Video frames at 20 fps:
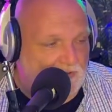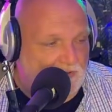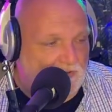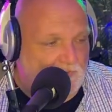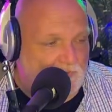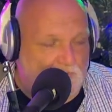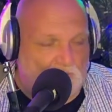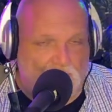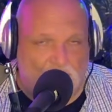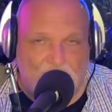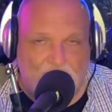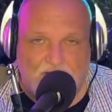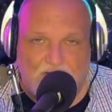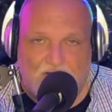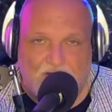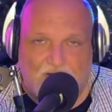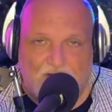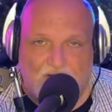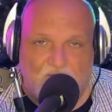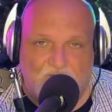One, can I
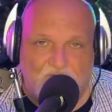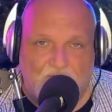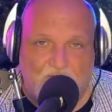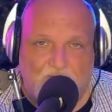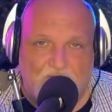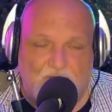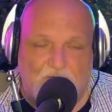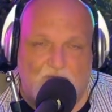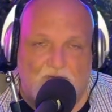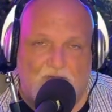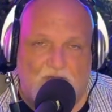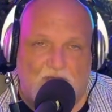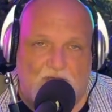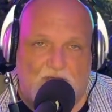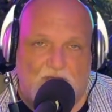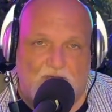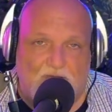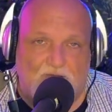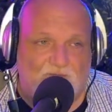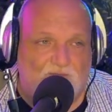comfortably go
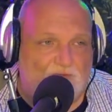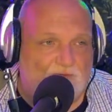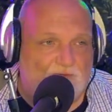live